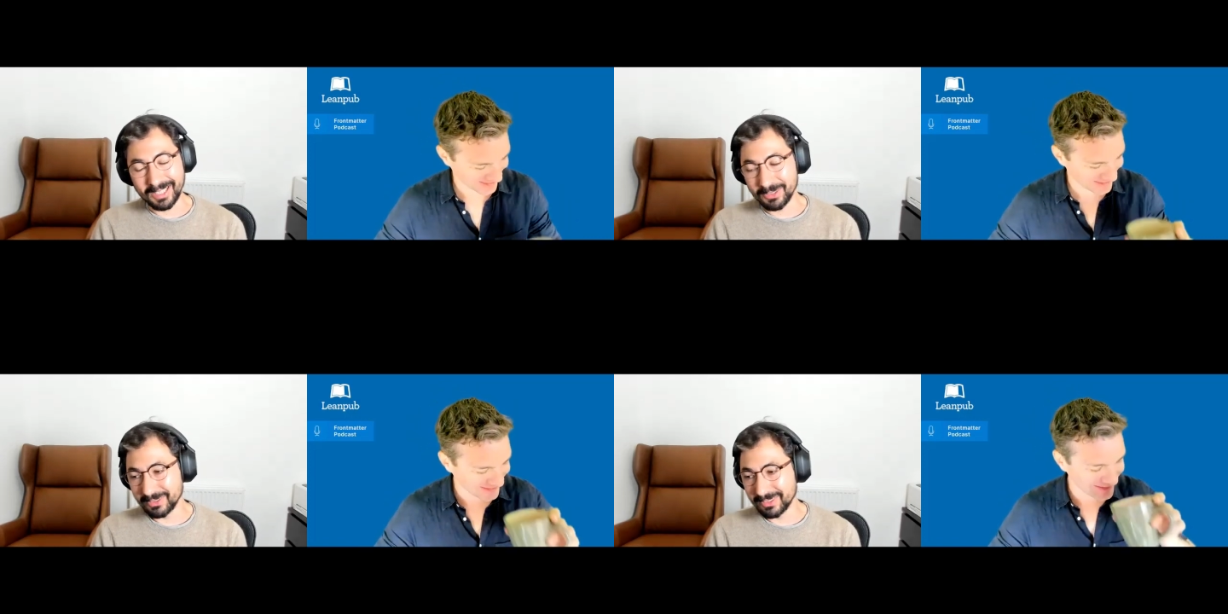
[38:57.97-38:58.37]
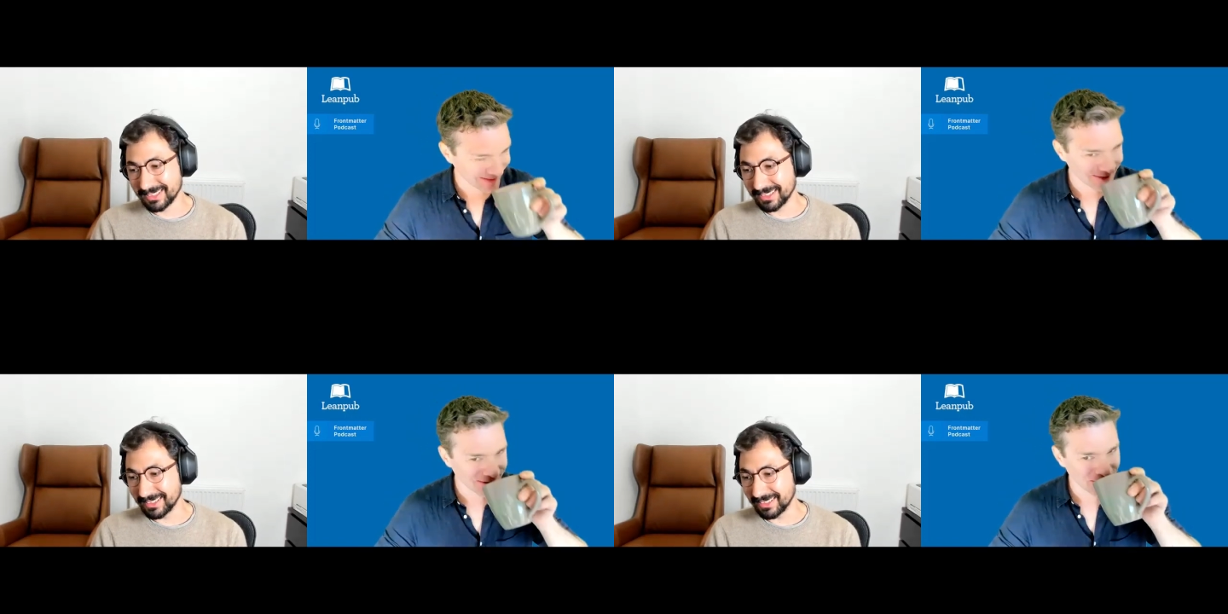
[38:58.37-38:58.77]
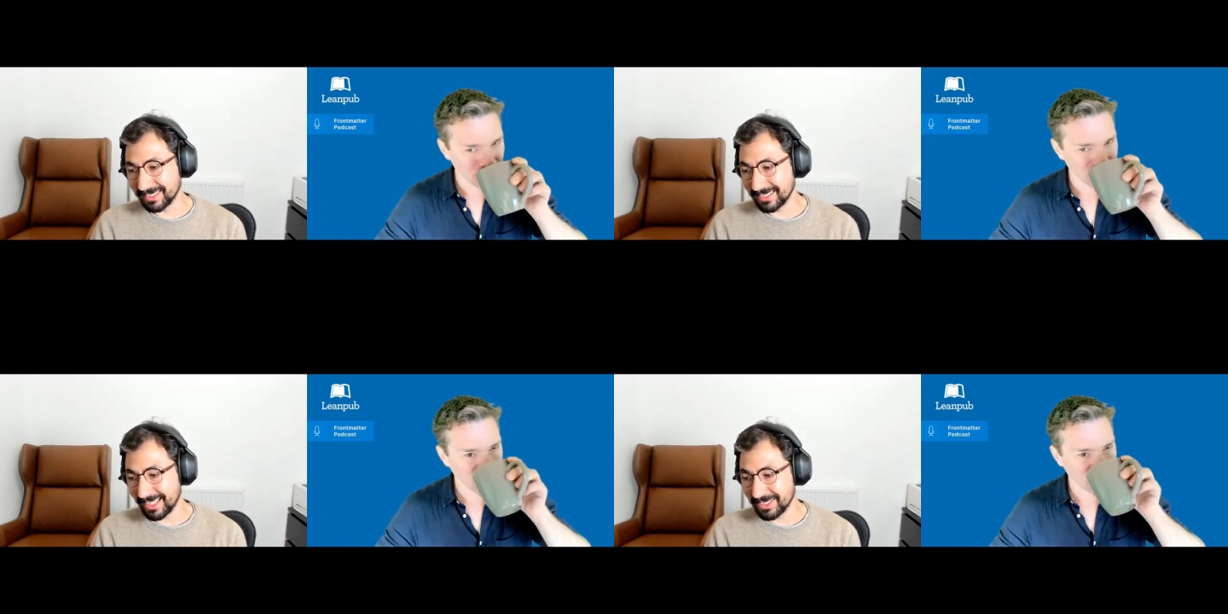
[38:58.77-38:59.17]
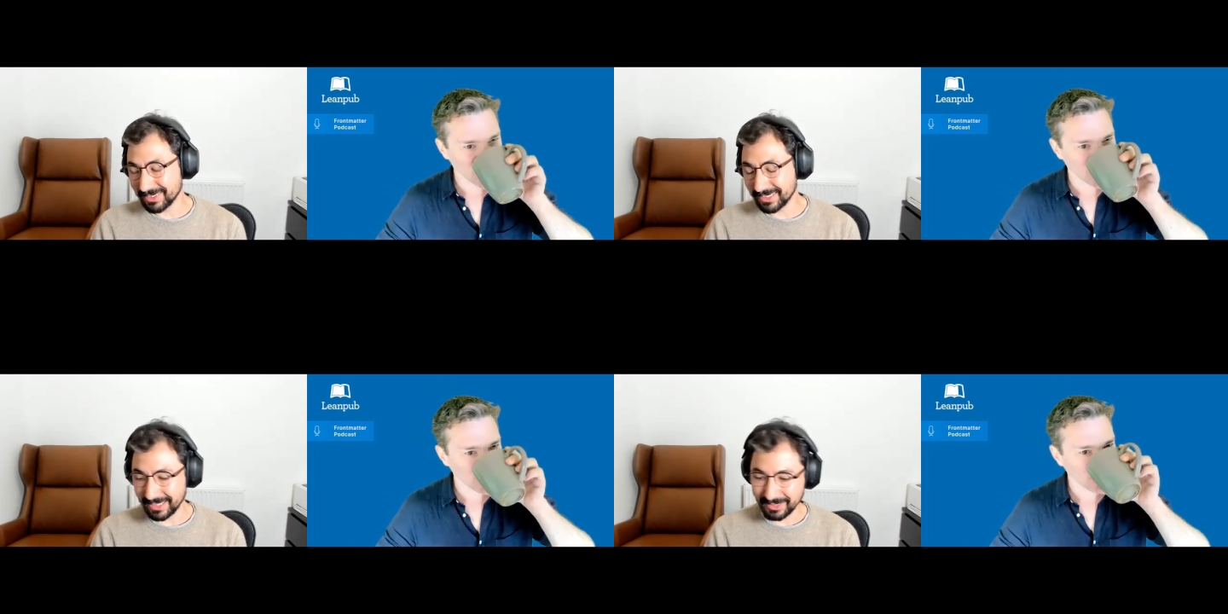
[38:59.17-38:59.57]
Speaker 1: use
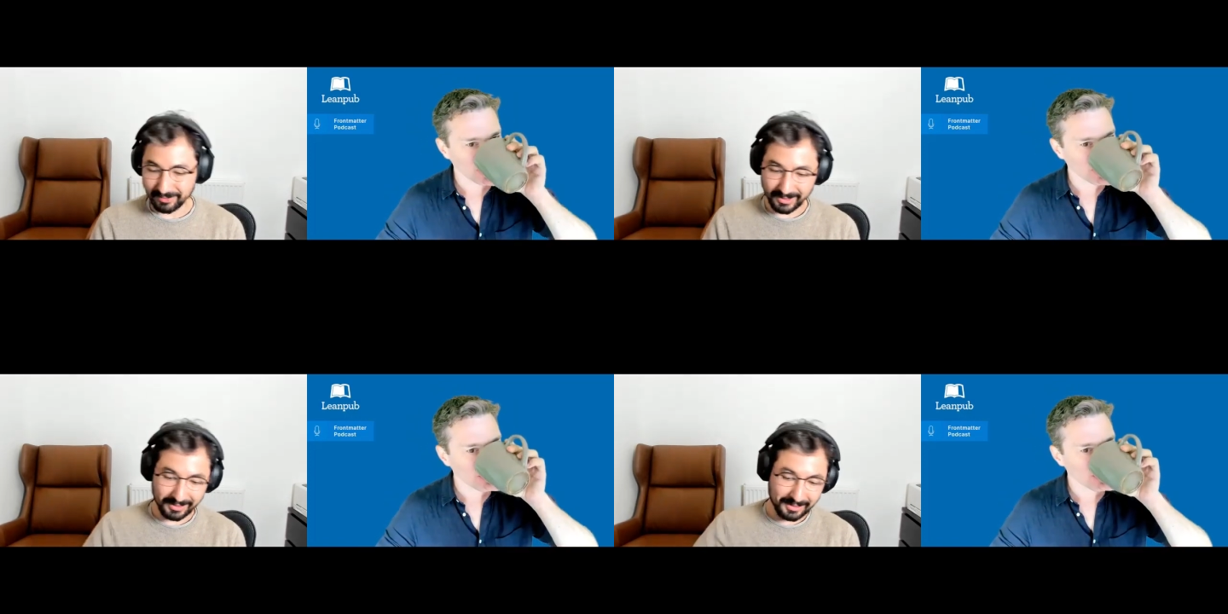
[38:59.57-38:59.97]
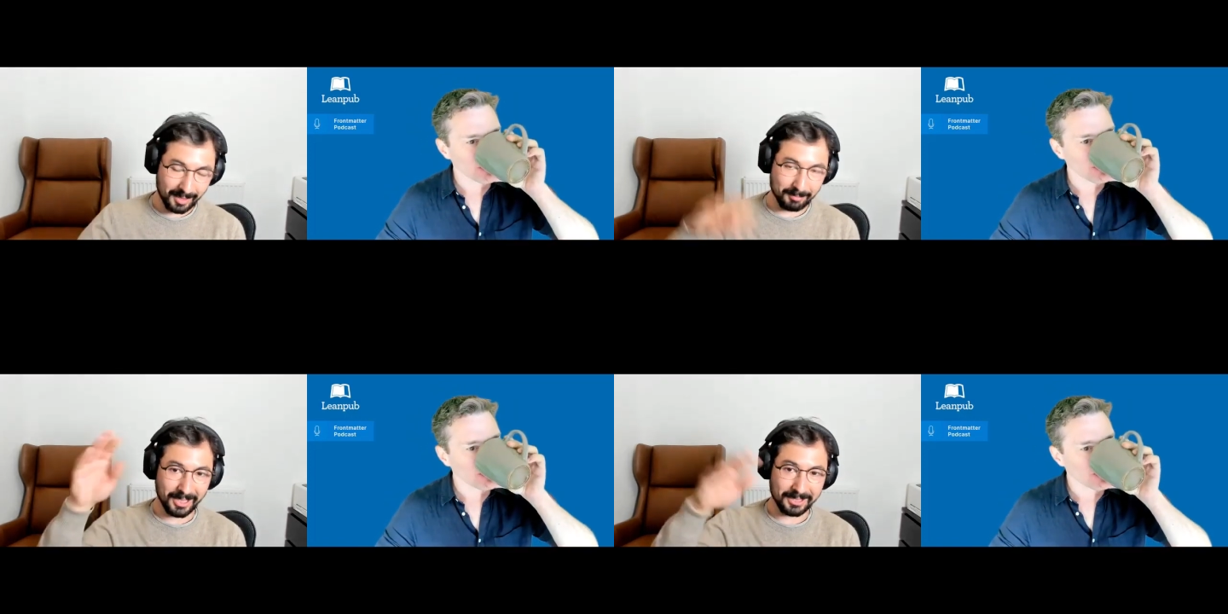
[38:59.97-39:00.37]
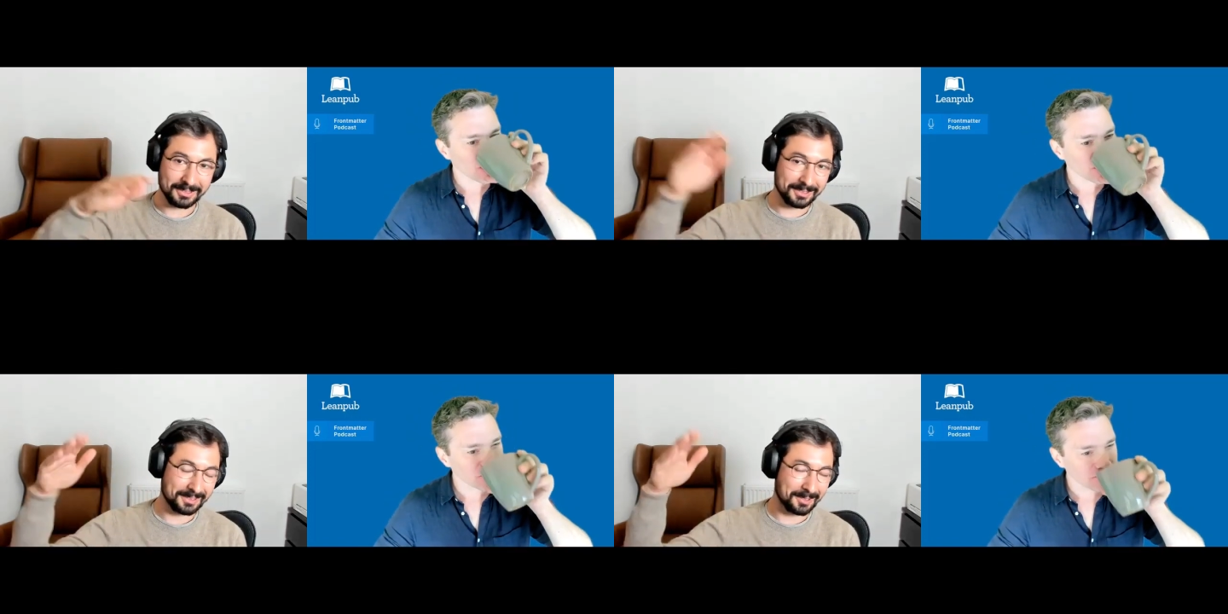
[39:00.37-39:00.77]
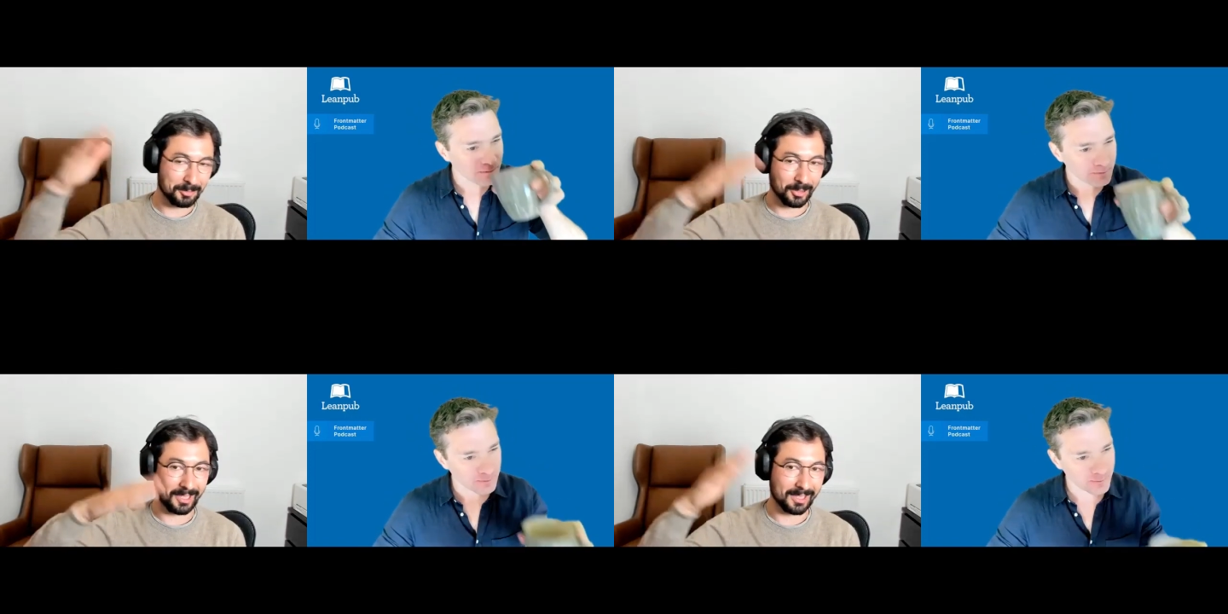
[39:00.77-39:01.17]
kind of a Kanban
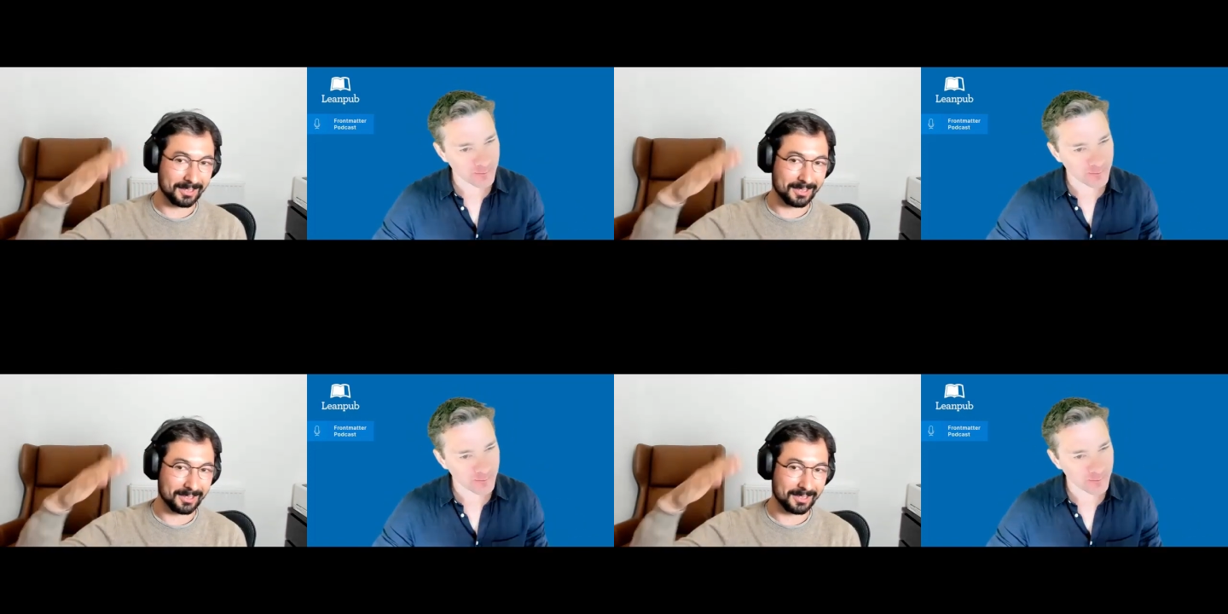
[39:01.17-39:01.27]
system where I